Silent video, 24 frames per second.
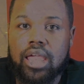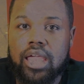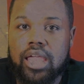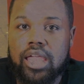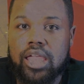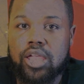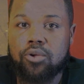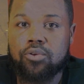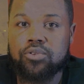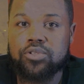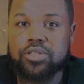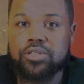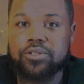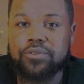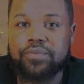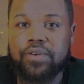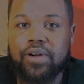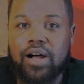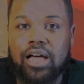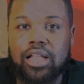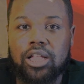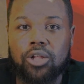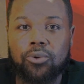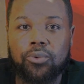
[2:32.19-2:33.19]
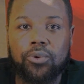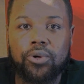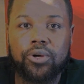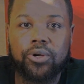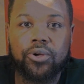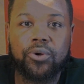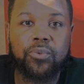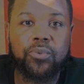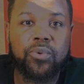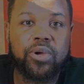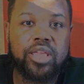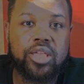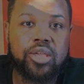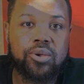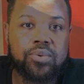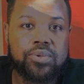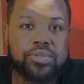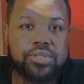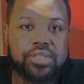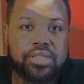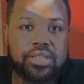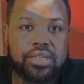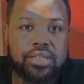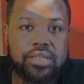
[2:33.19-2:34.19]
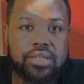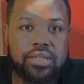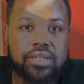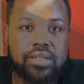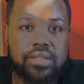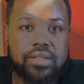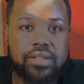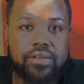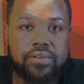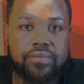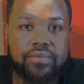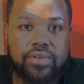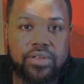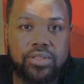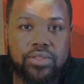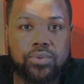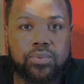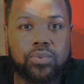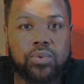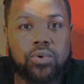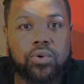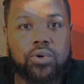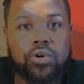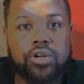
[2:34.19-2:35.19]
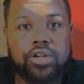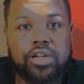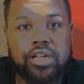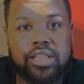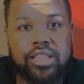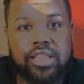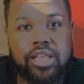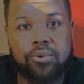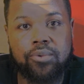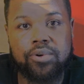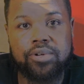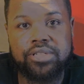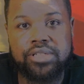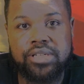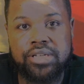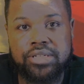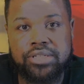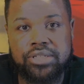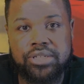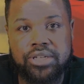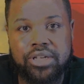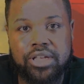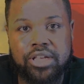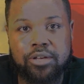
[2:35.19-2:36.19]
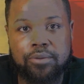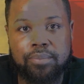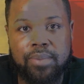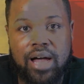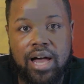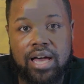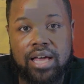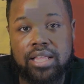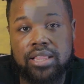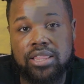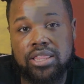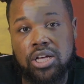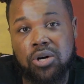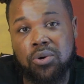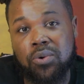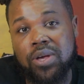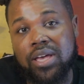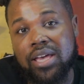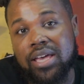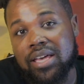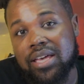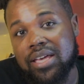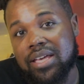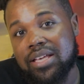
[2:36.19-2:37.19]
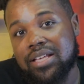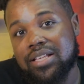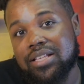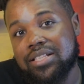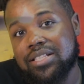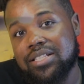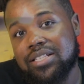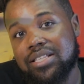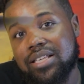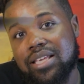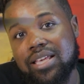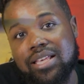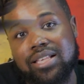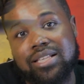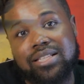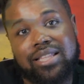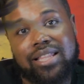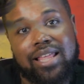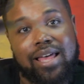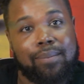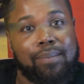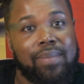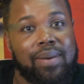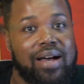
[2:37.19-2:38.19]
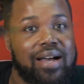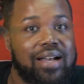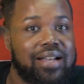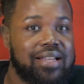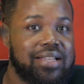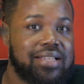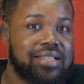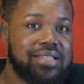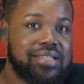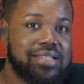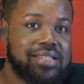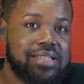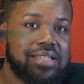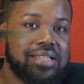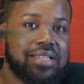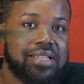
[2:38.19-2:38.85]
He was a follower when he was in the Fifth Ward and they were teaching him how to throw hands and slap box.